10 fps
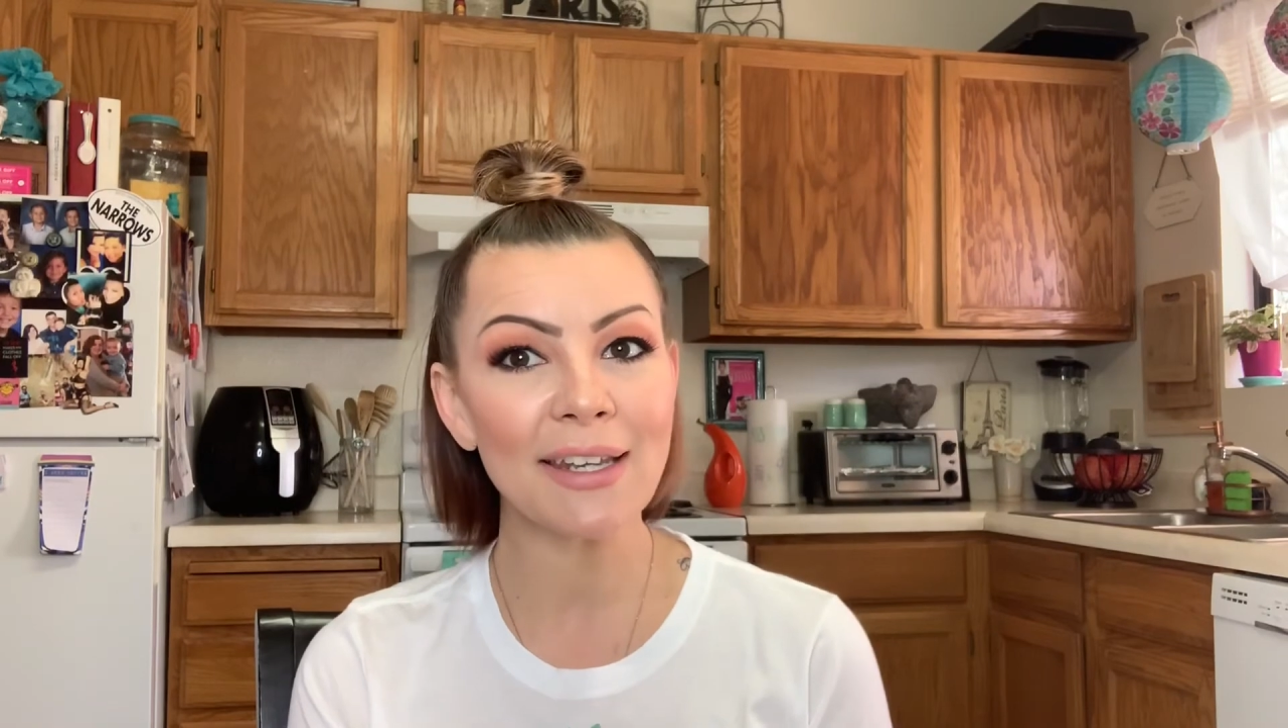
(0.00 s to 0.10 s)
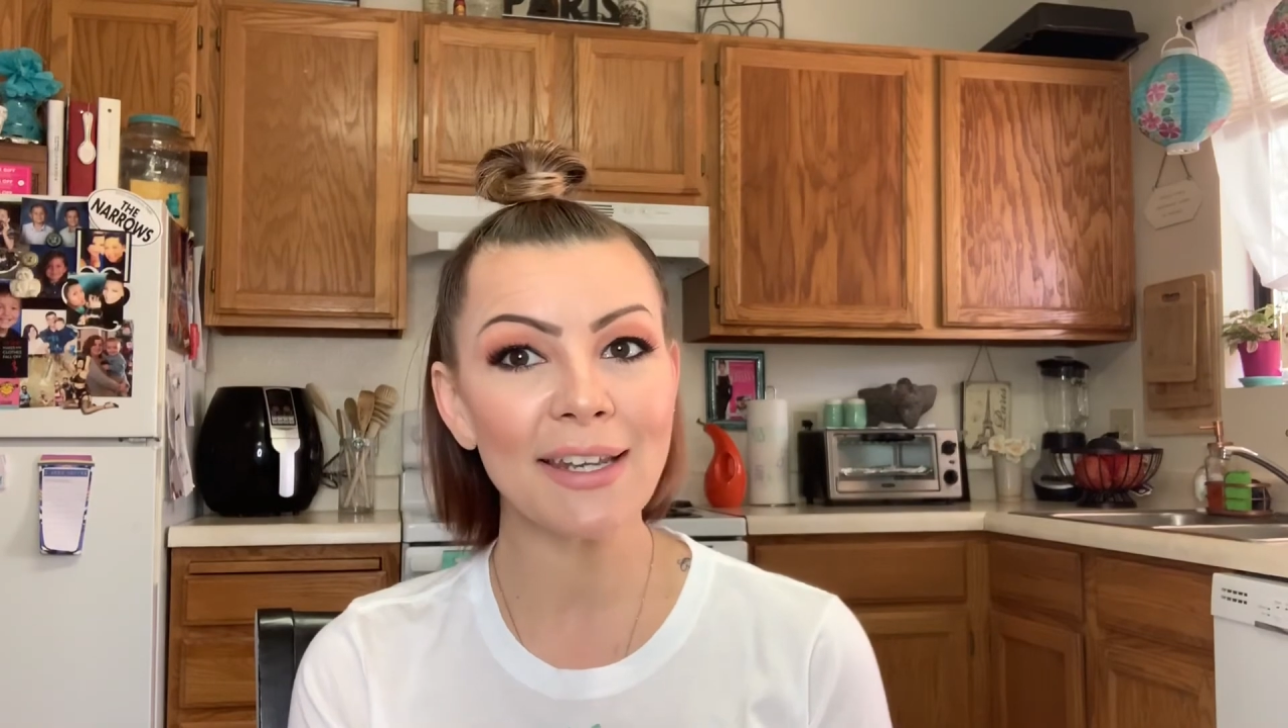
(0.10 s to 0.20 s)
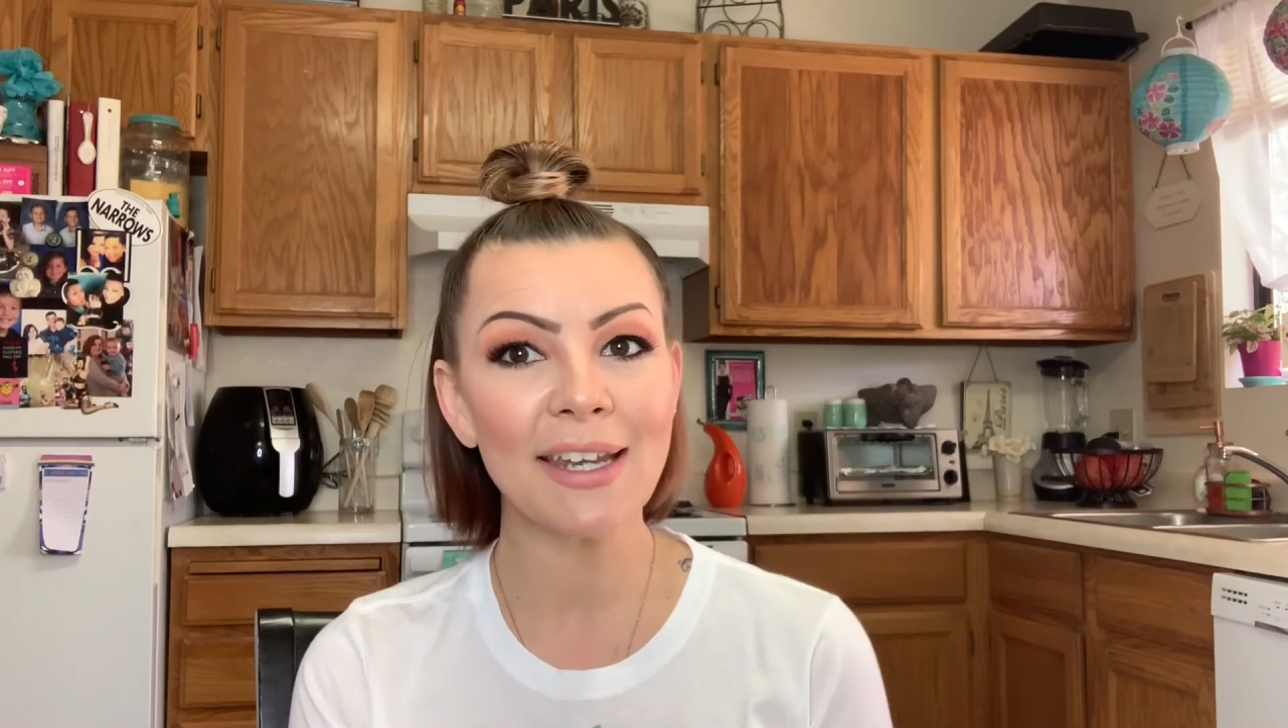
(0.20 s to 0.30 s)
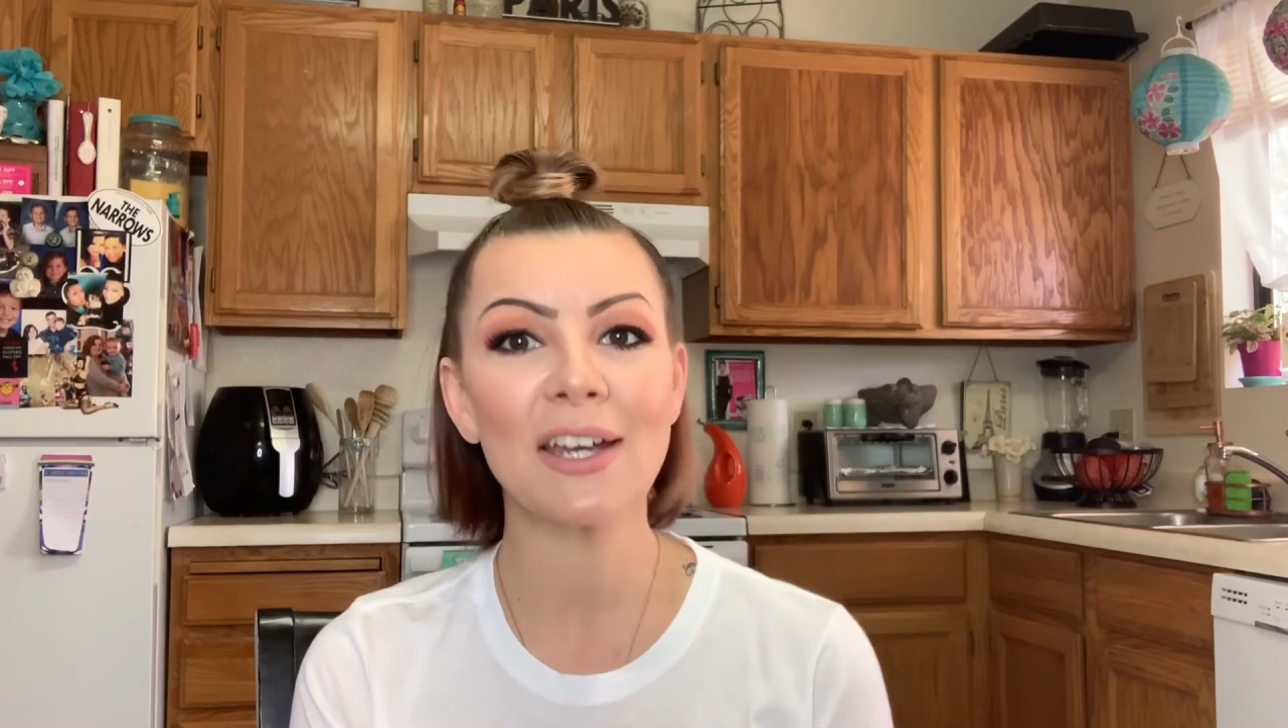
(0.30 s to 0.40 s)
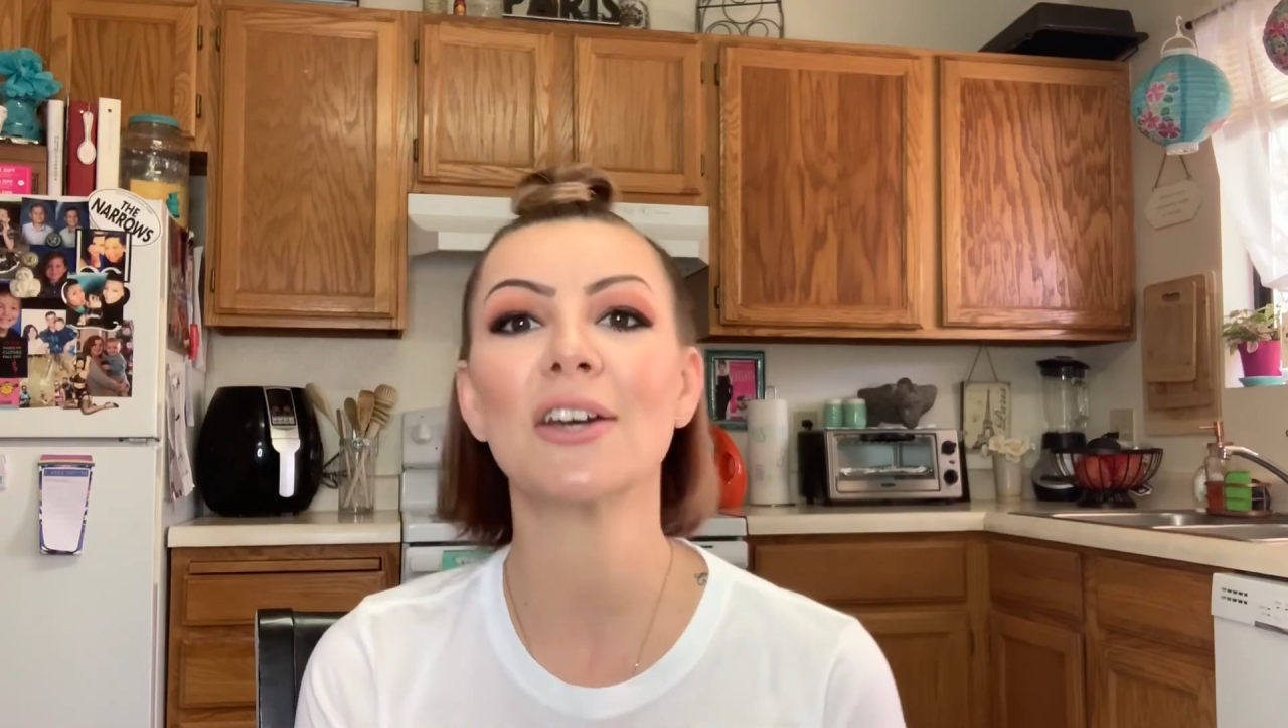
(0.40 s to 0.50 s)
in
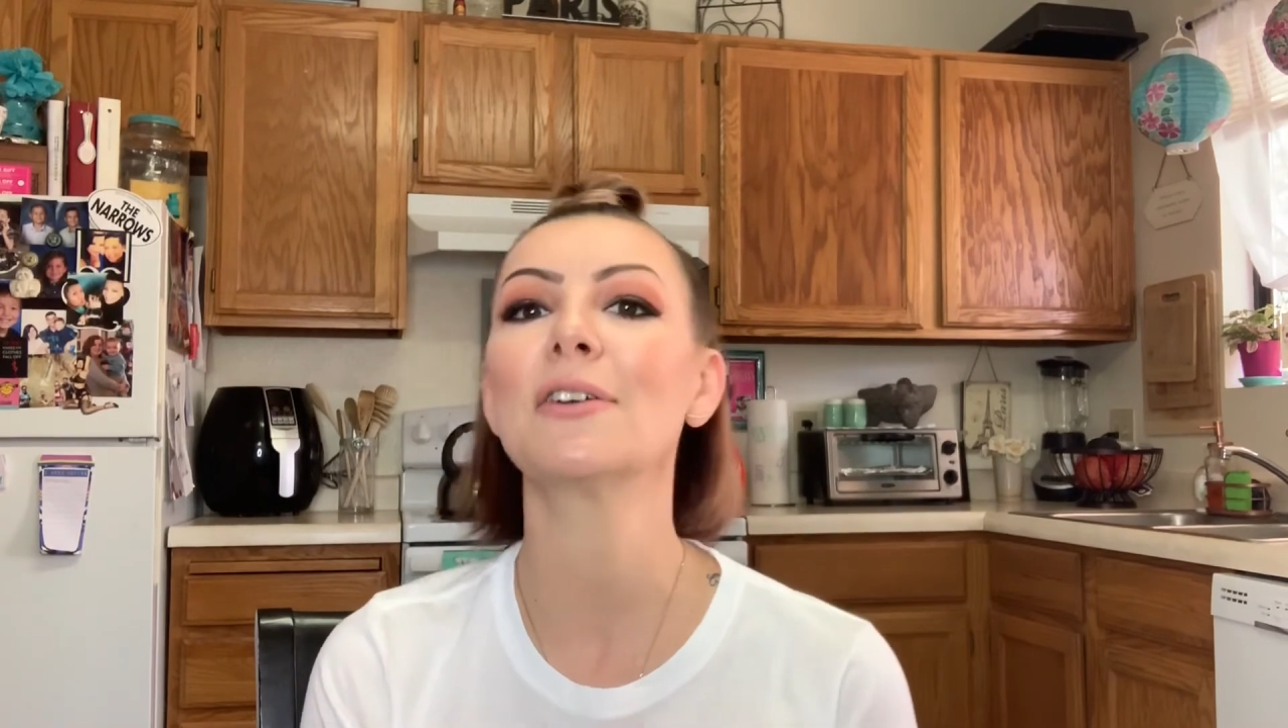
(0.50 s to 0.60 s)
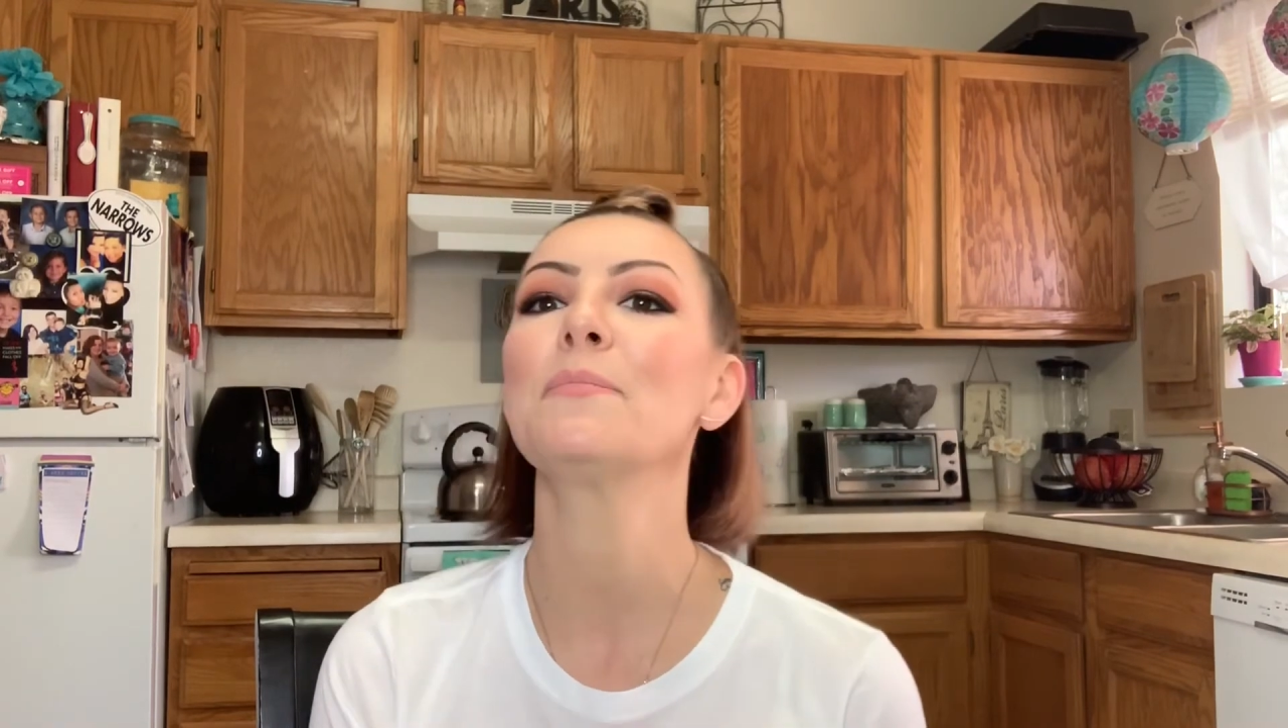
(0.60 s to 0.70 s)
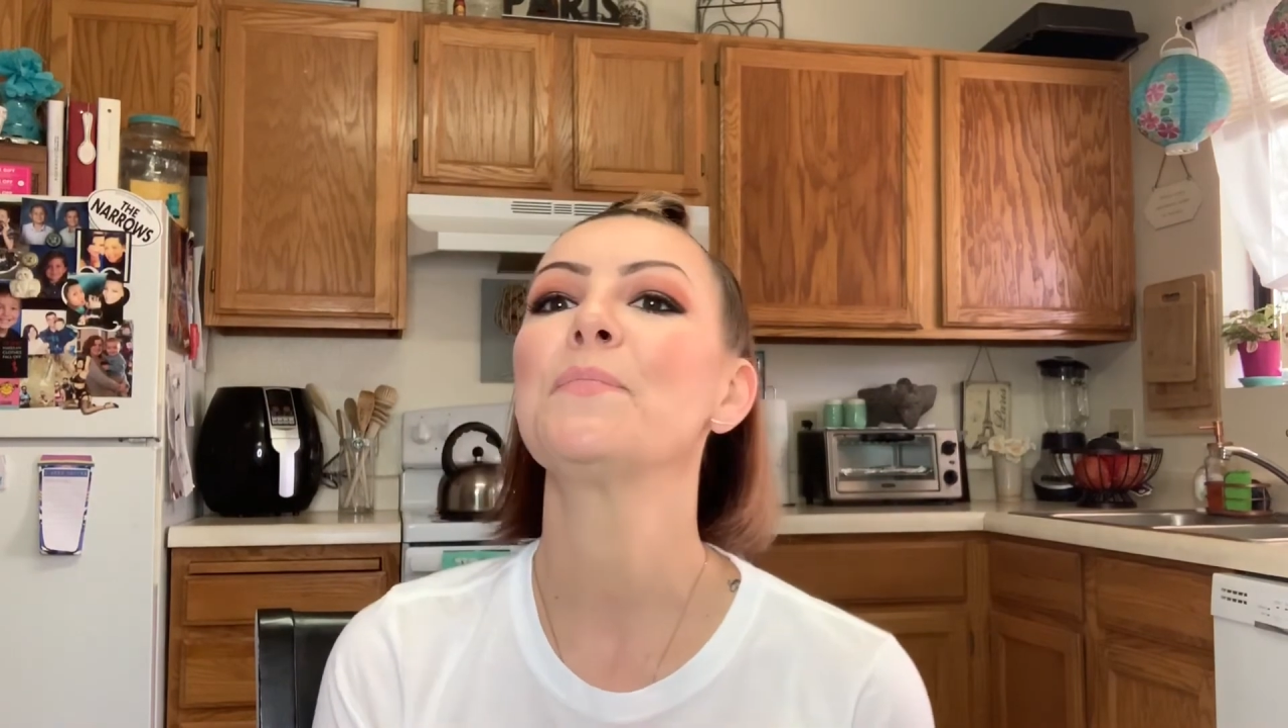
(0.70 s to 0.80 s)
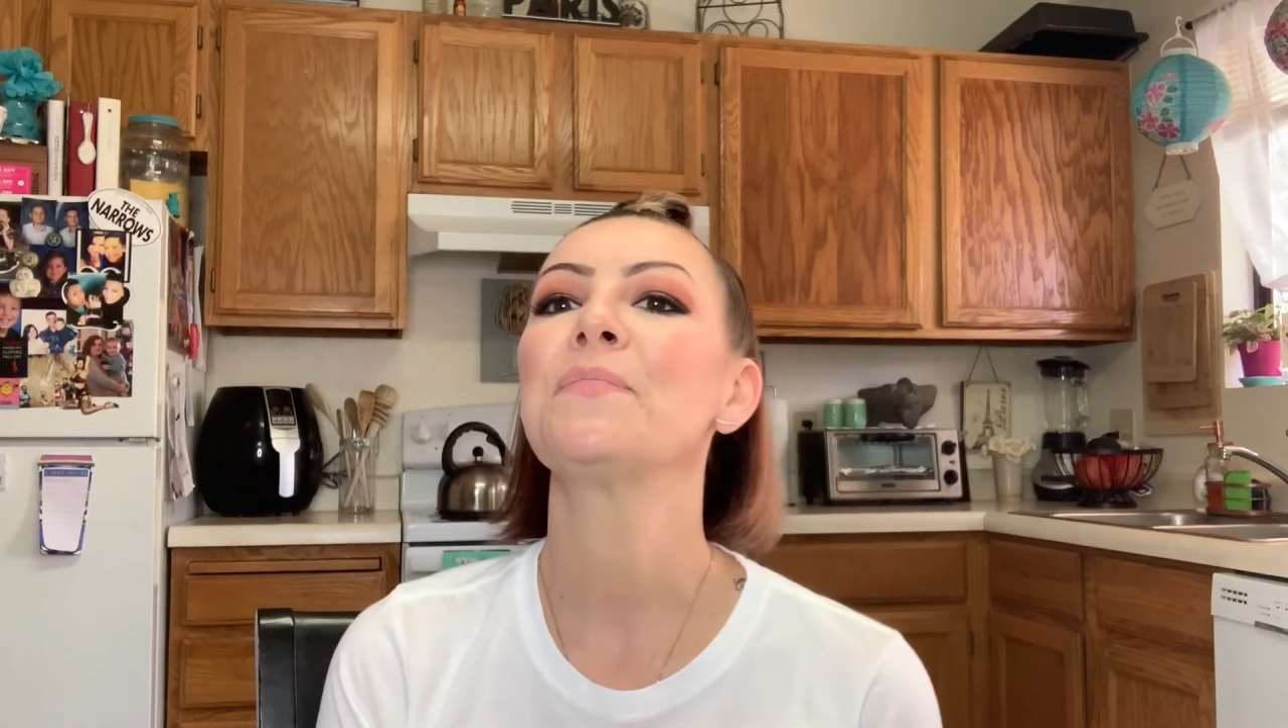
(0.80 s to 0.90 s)
here.